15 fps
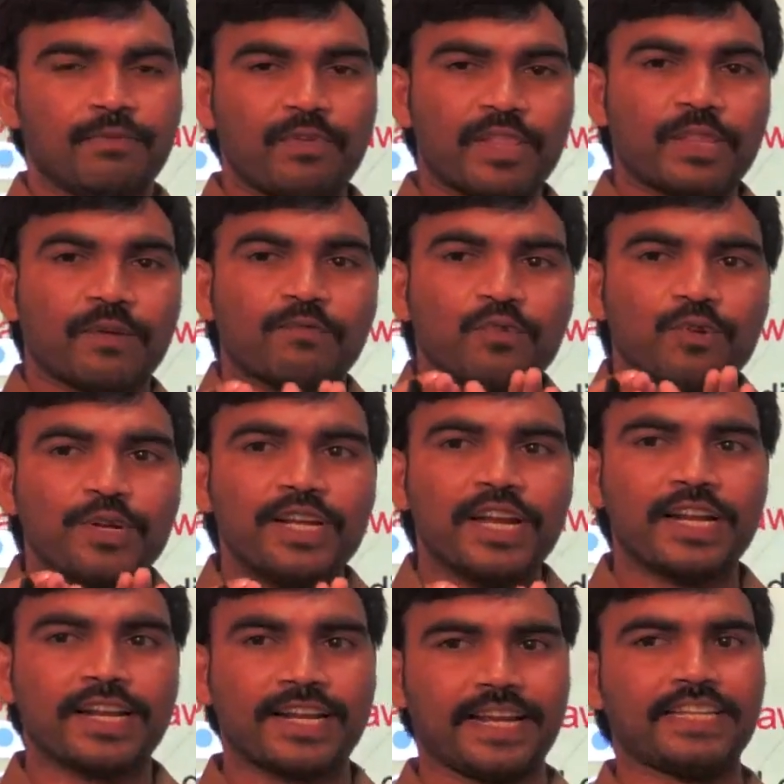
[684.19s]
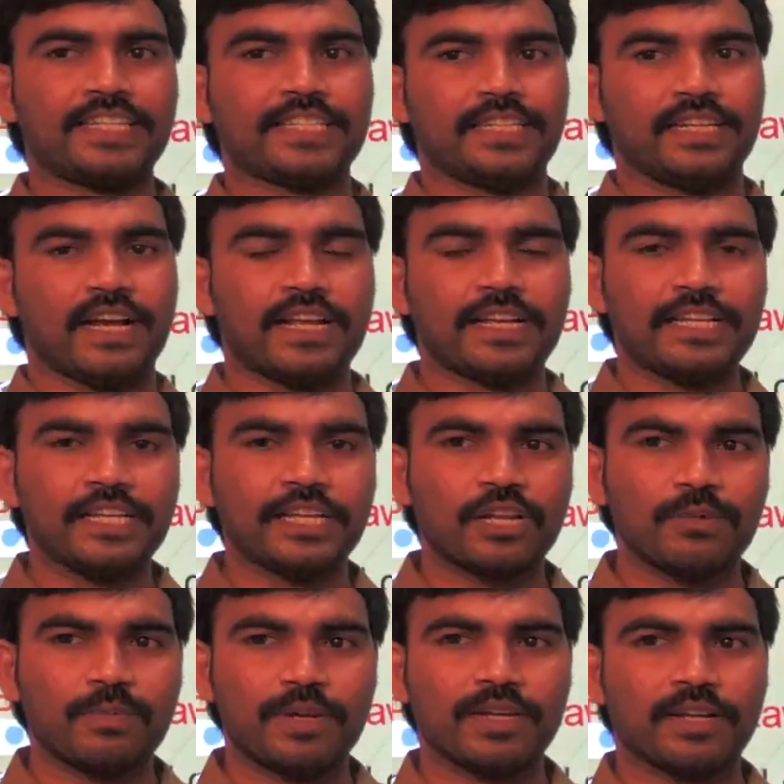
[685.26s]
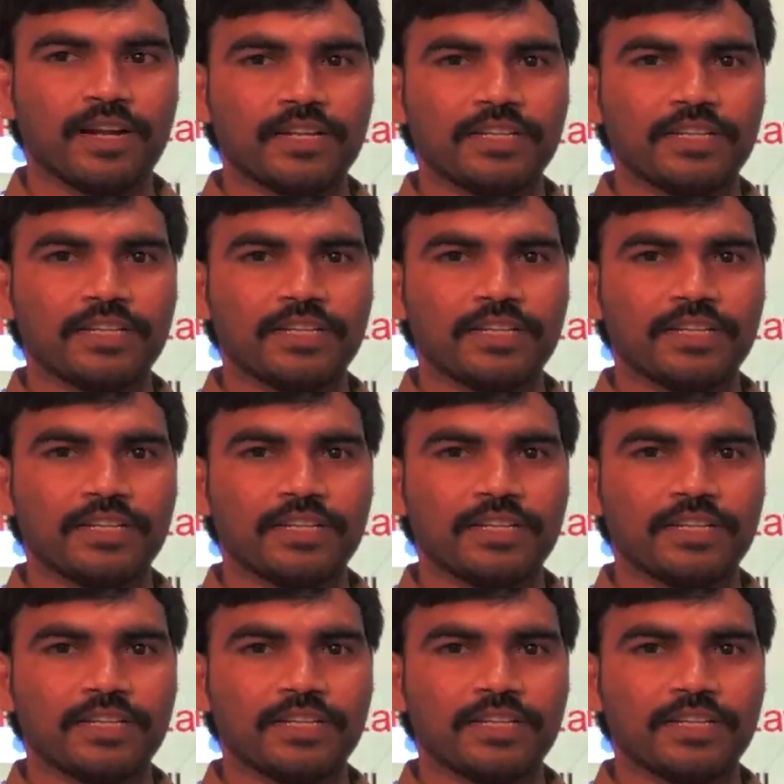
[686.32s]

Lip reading: when the fluid at rest or equilibrium